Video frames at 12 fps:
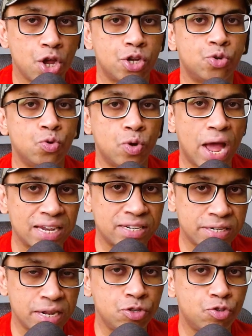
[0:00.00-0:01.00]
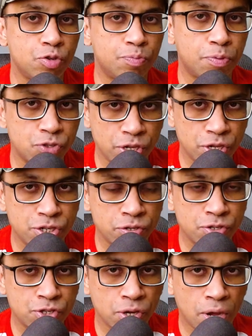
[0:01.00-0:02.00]
to attend to
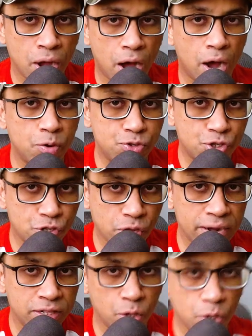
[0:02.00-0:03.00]
positions outside the